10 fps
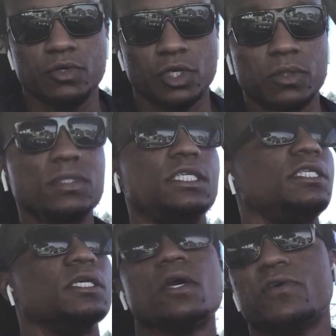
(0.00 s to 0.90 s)
You don't
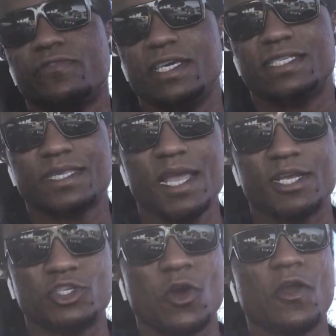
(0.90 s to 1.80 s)
deserve these
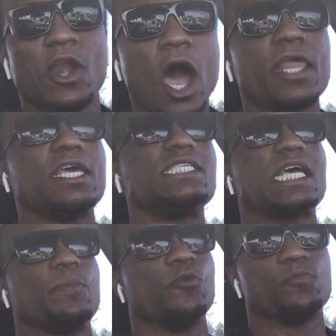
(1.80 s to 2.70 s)
things. You're not that
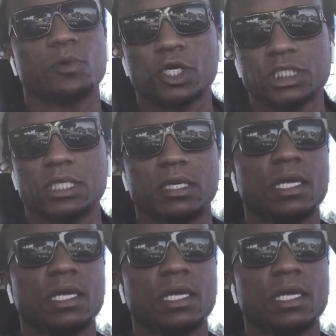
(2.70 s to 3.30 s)
type of person